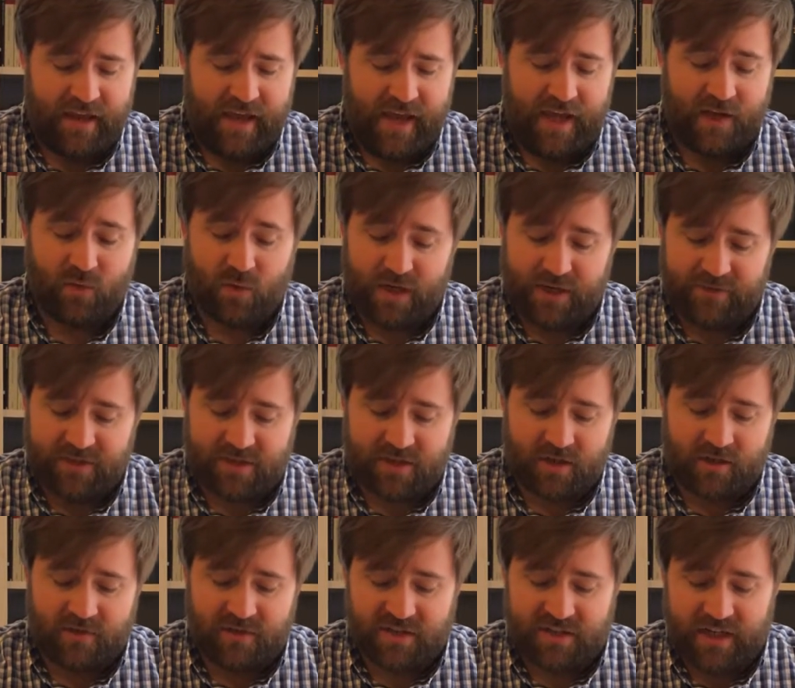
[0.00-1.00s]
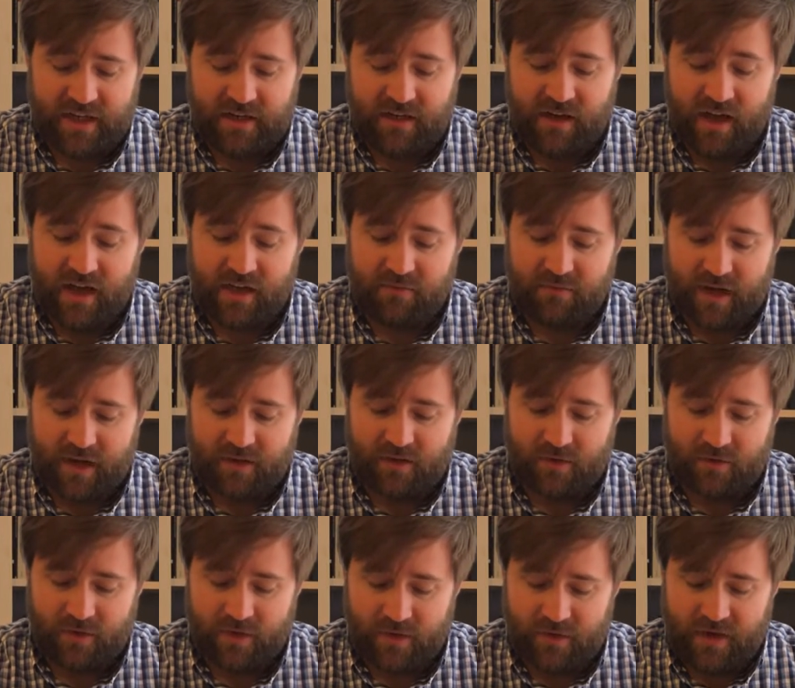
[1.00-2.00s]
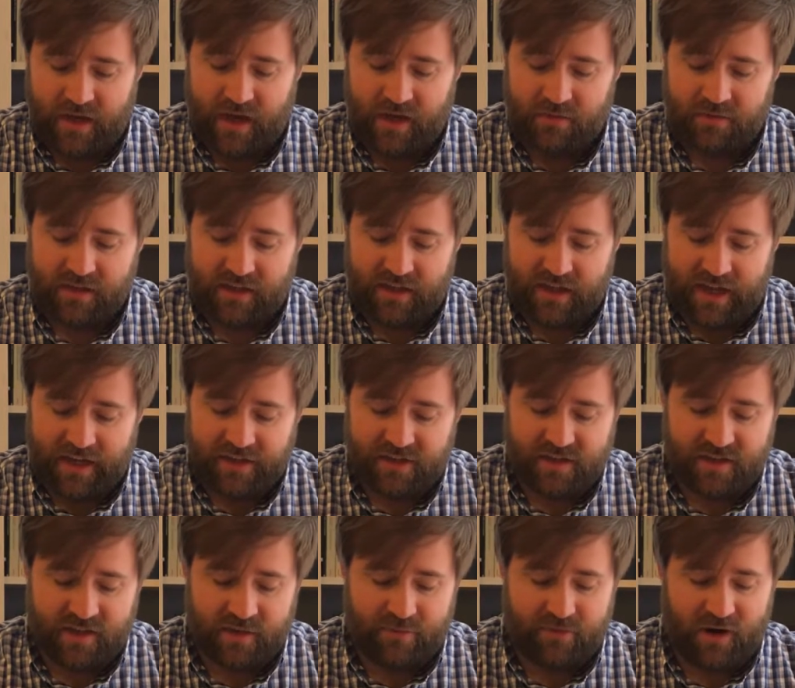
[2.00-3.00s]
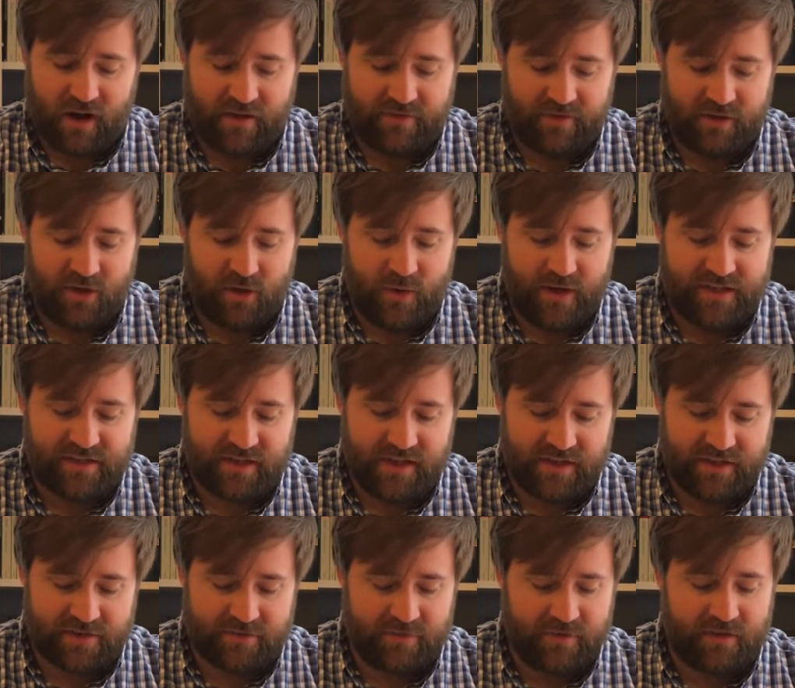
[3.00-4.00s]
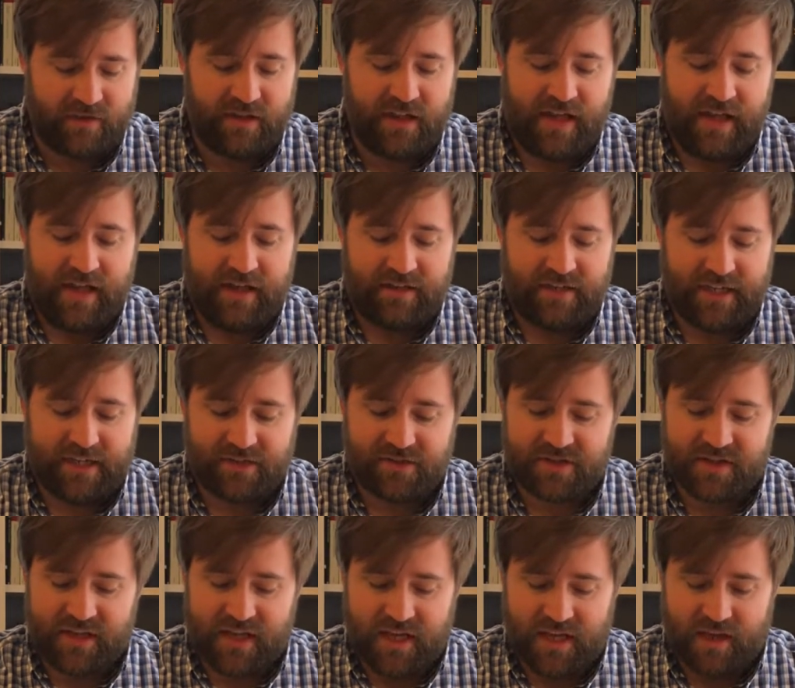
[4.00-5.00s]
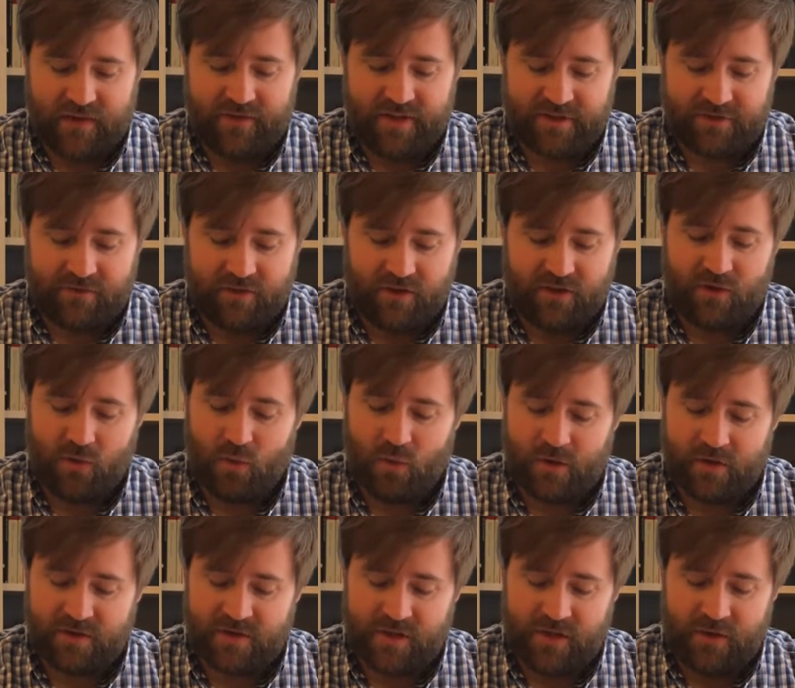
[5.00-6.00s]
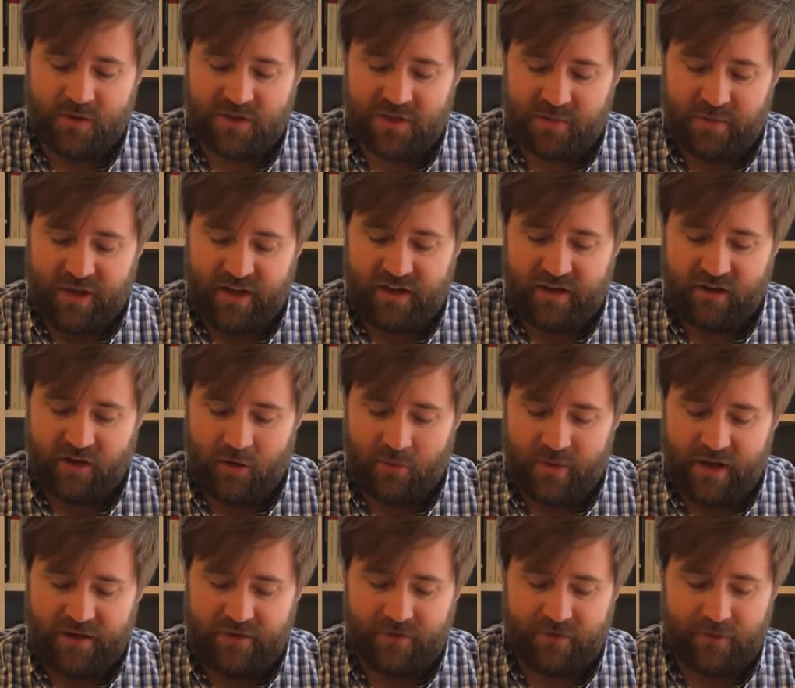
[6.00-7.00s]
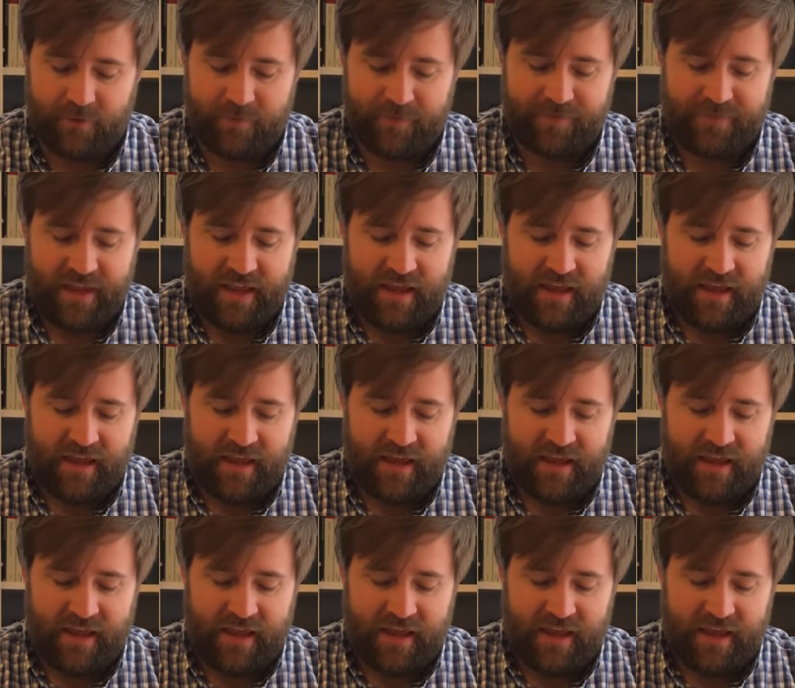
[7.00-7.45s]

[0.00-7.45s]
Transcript: And one of his servants said, none, my lord, O king, but Elisha the prophet who is in Israel tells the king of Israel the words that you speak in your bedroom.